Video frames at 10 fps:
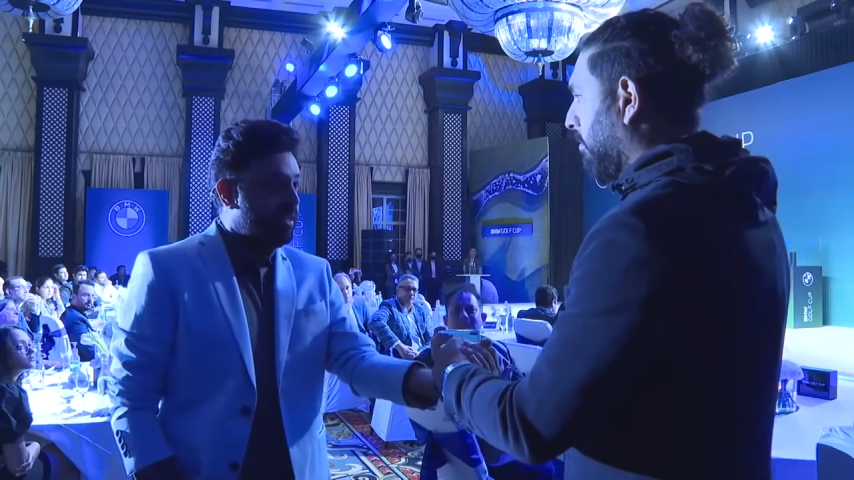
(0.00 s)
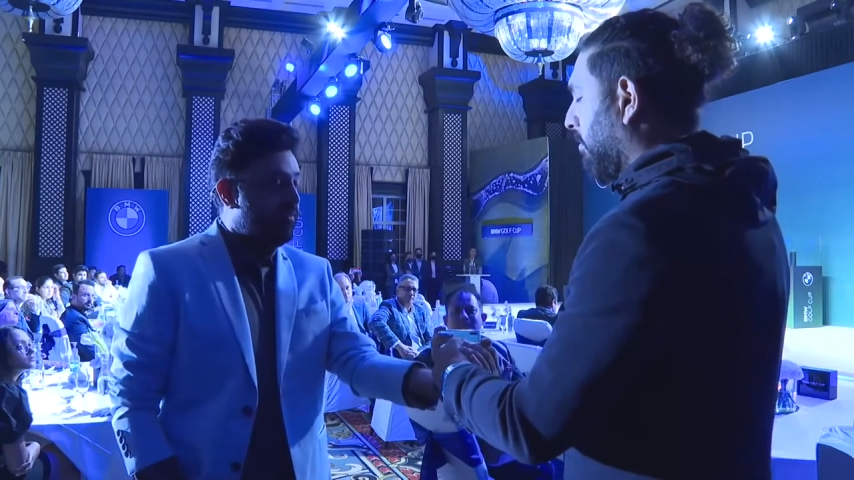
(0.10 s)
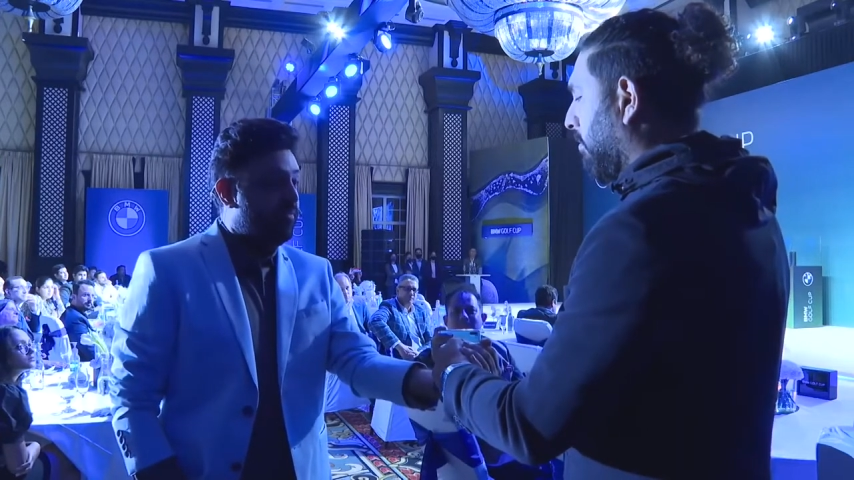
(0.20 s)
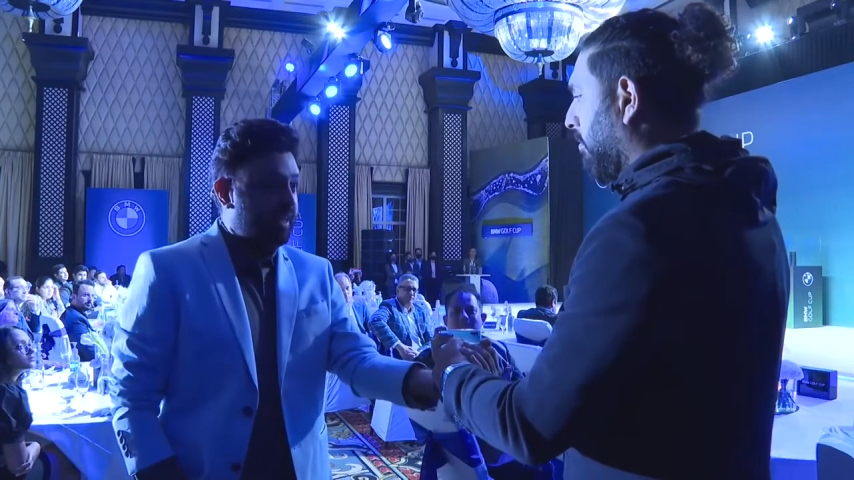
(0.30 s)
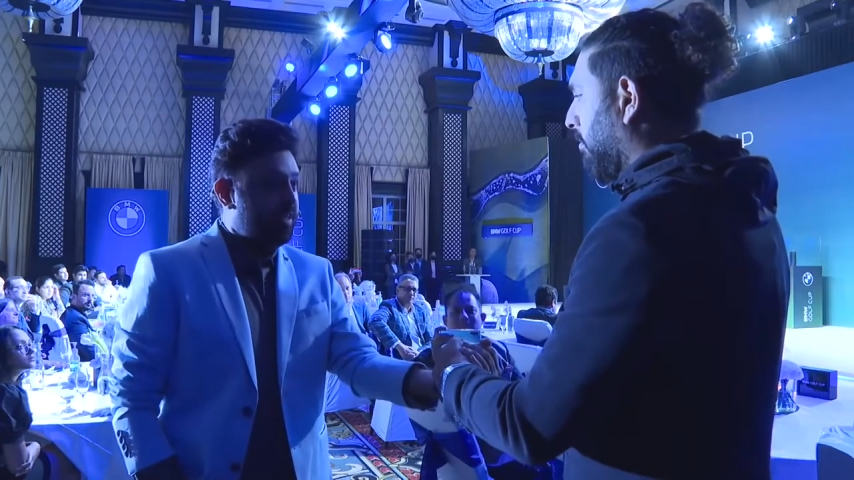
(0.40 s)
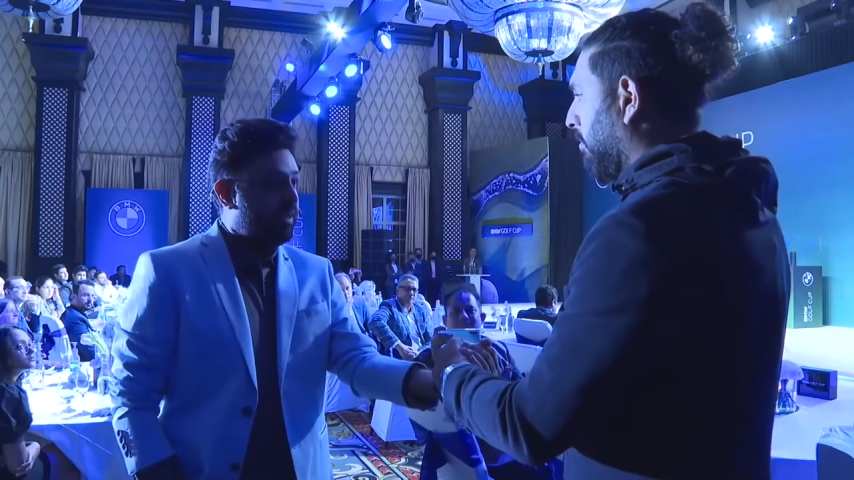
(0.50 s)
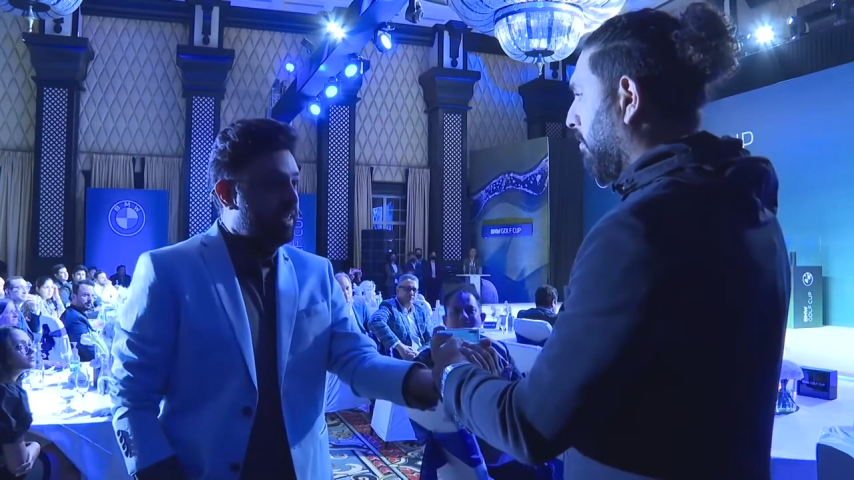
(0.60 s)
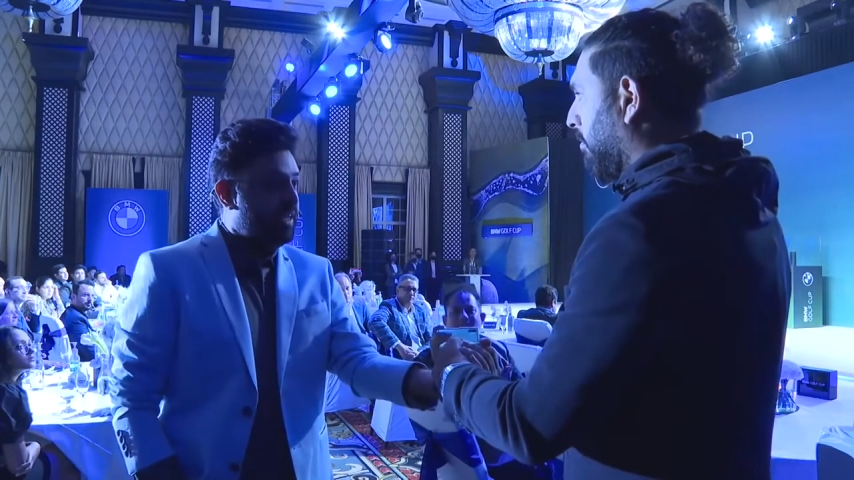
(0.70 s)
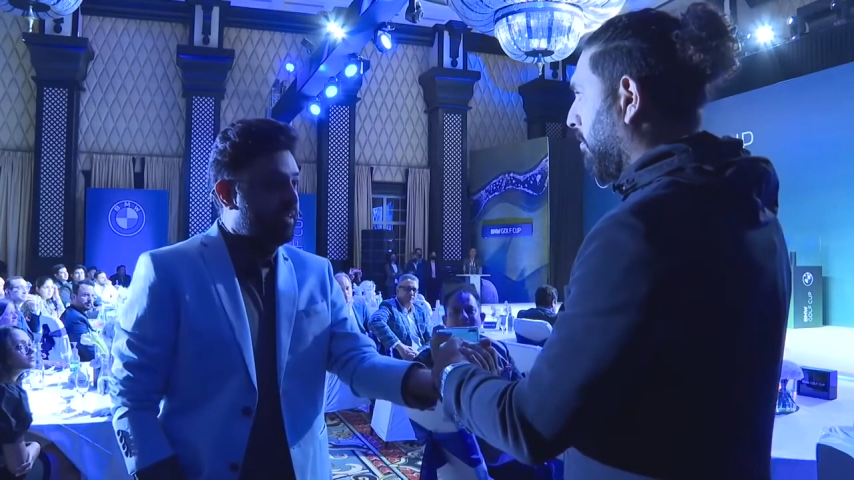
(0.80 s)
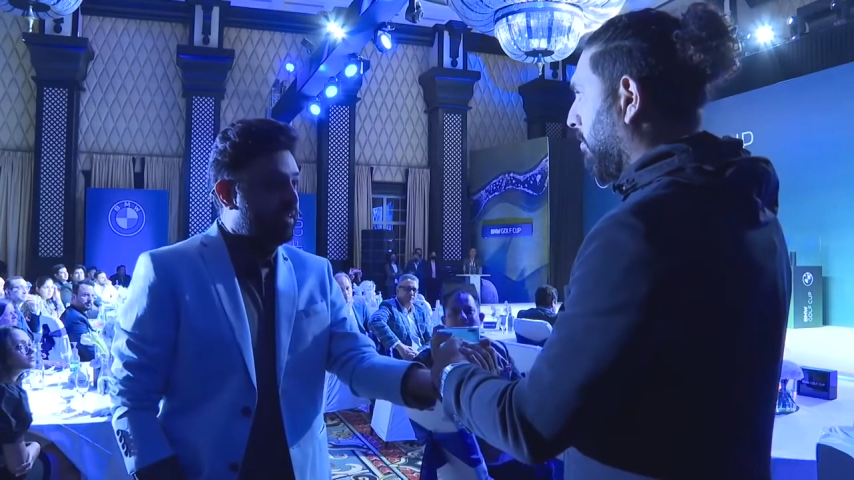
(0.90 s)
very,
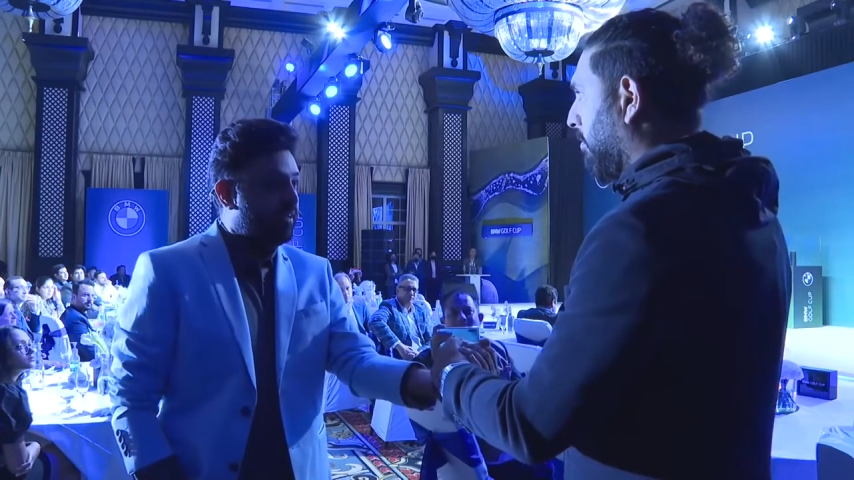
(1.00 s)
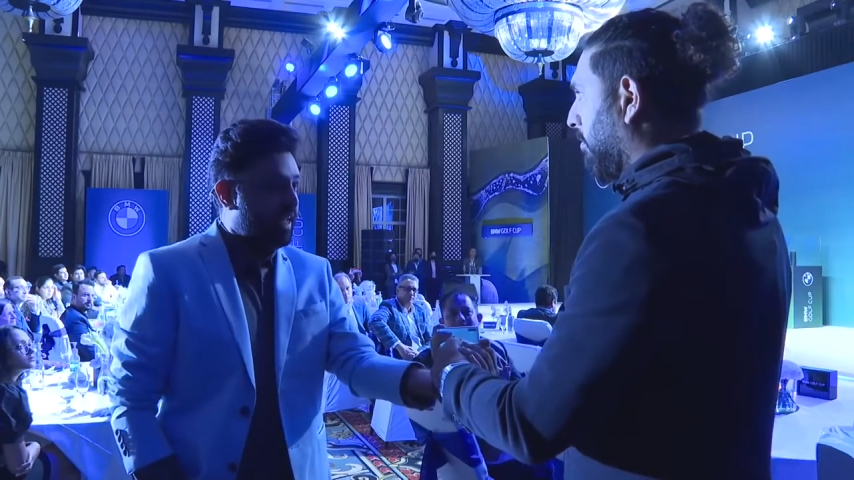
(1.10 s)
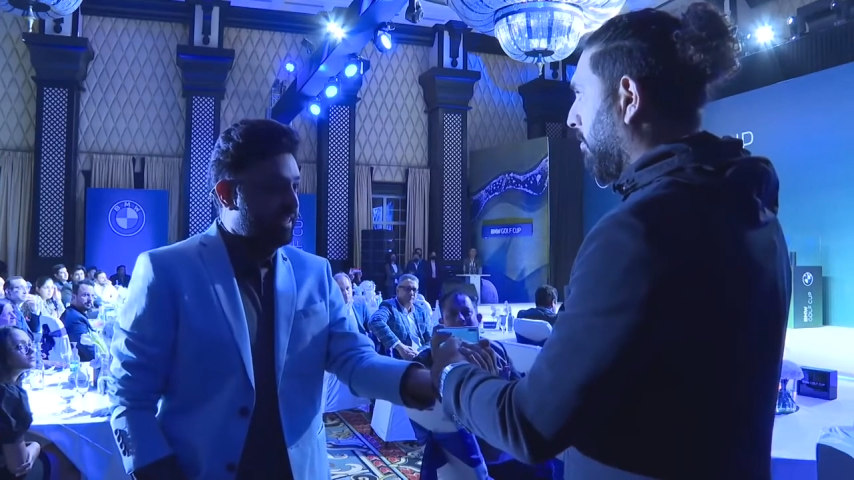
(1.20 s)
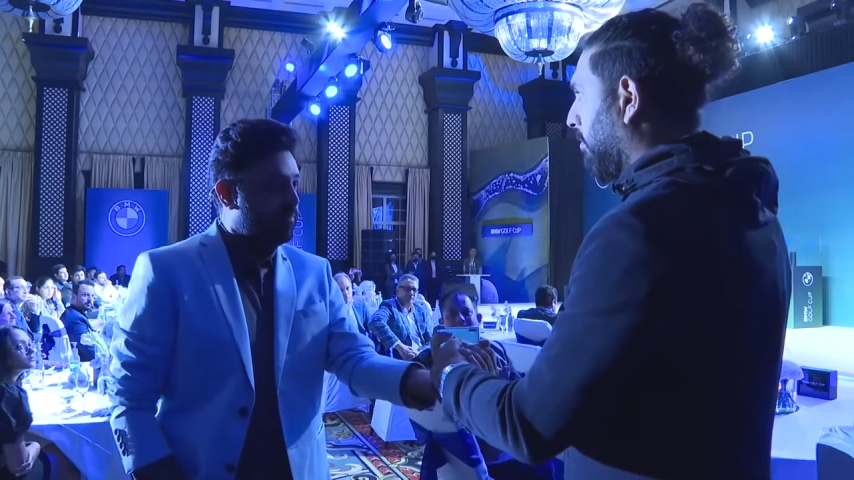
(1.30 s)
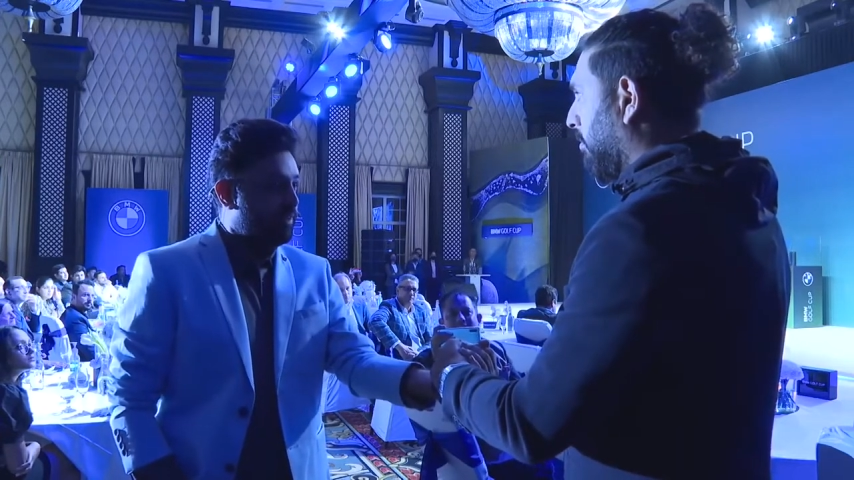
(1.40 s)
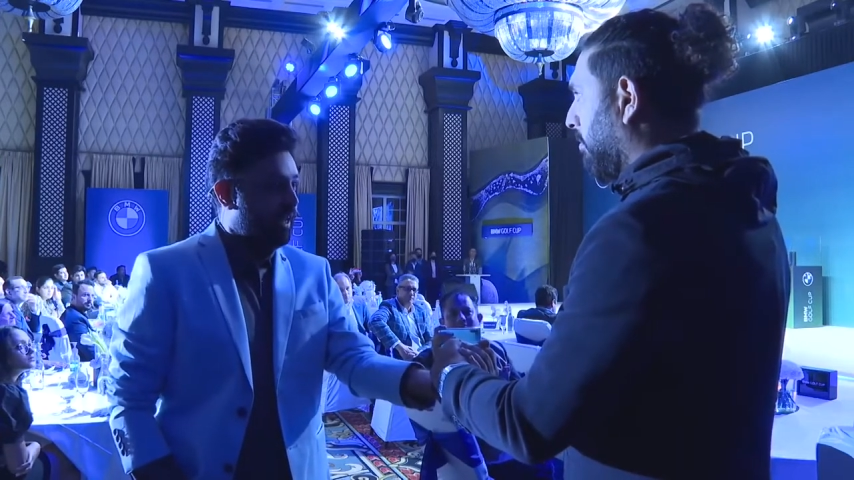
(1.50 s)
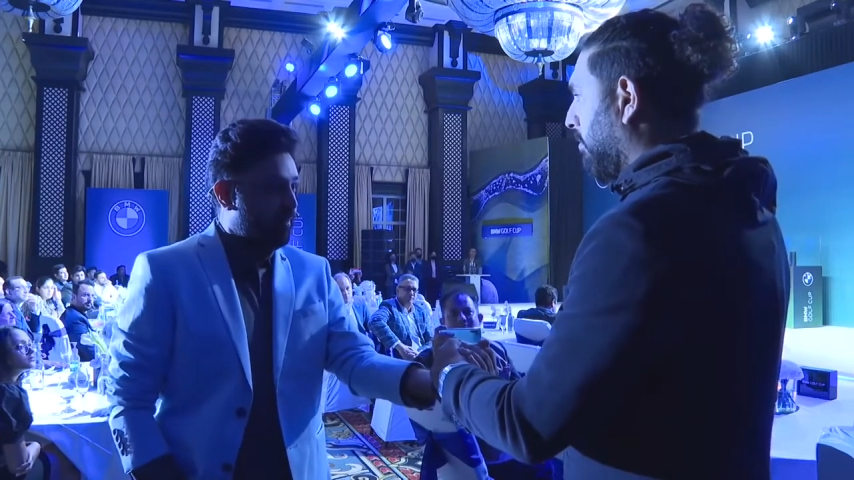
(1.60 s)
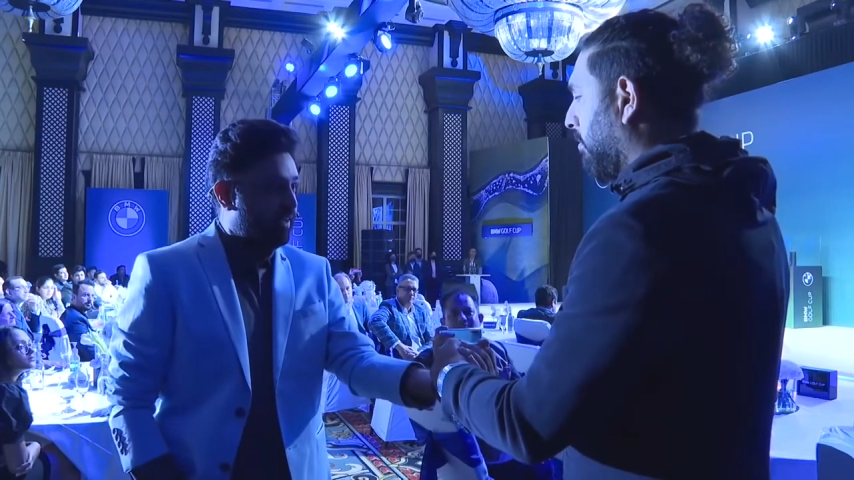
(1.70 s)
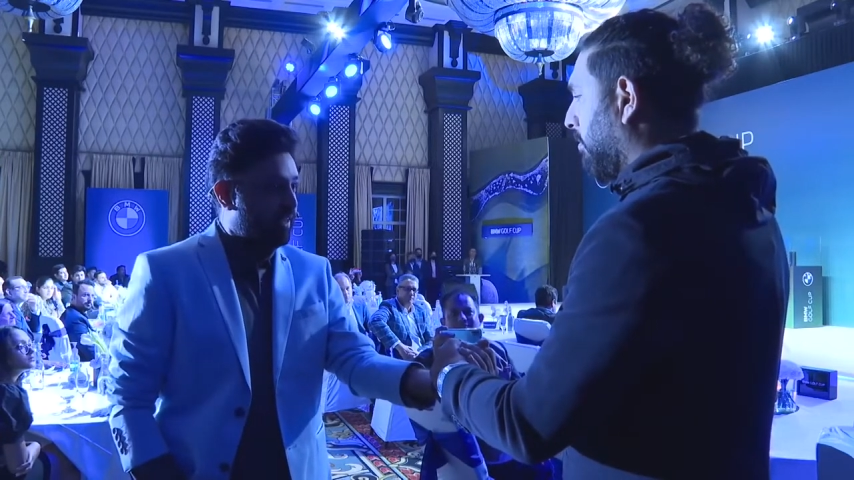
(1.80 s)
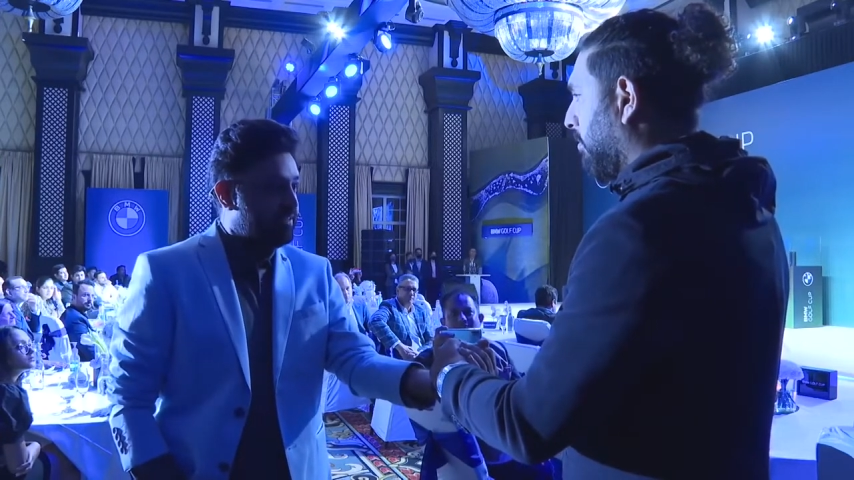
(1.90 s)
very randomly. Am
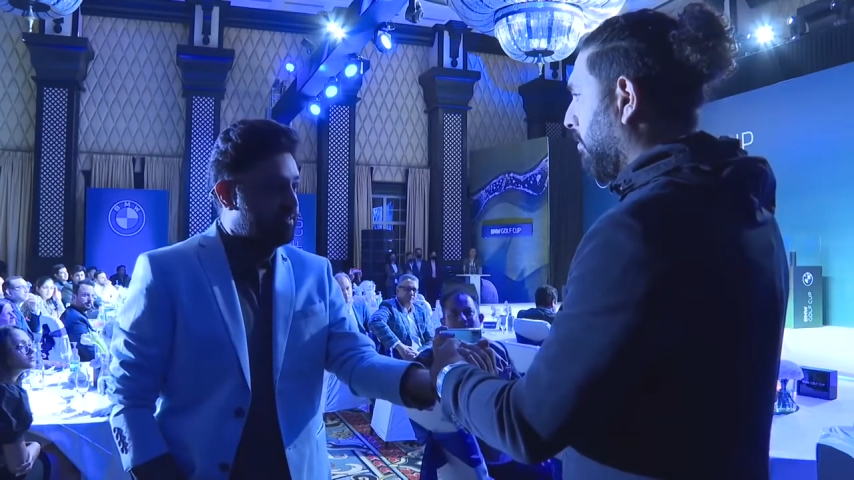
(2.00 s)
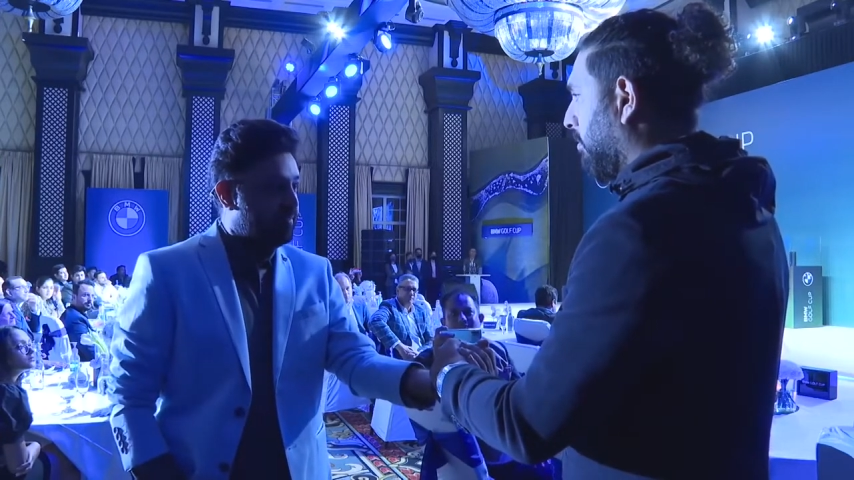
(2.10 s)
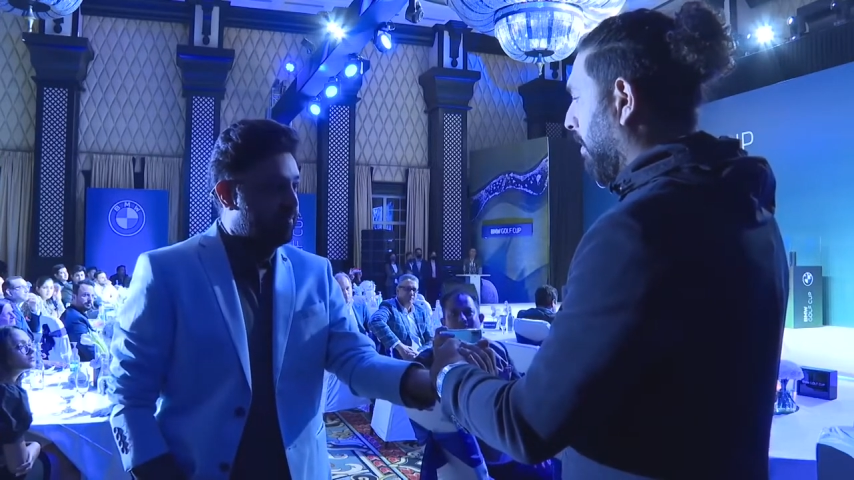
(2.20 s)
I correct?